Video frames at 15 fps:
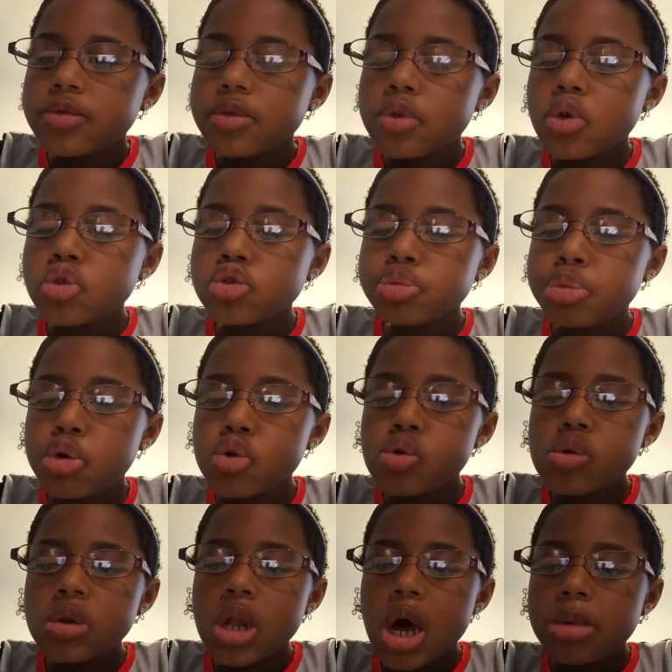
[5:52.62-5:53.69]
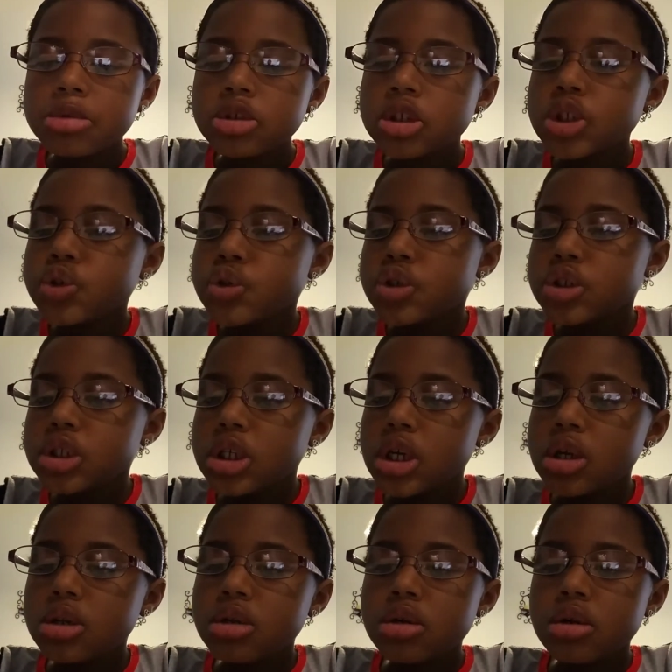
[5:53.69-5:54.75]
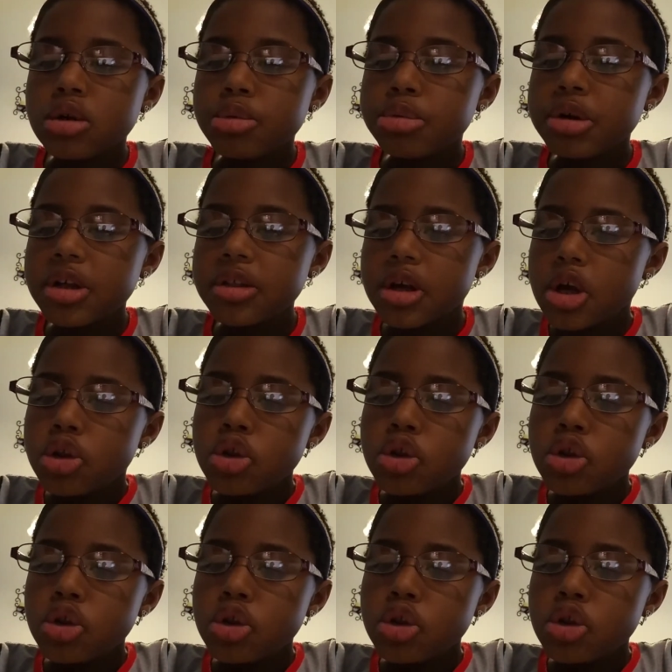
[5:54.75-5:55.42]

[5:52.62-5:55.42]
Those poor llamas, said Christy under her breath.